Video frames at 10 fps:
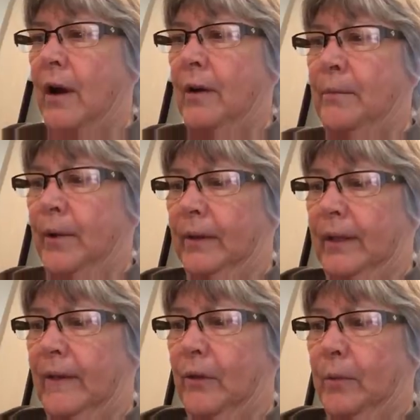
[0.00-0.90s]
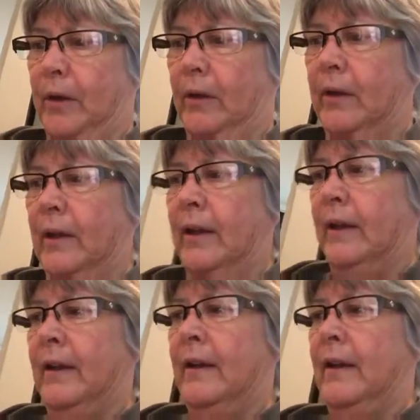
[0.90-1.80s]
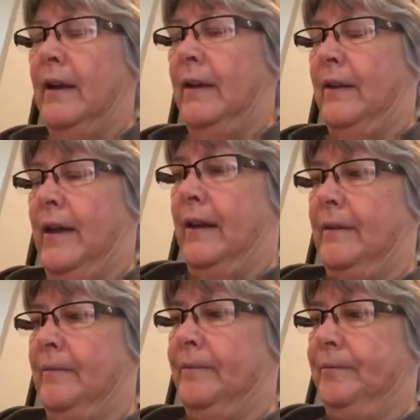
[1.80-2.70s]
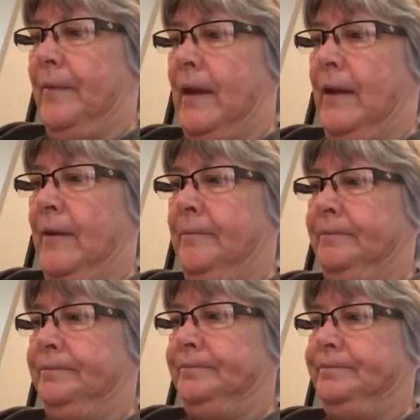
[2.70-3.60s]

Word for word: unbelievable that um,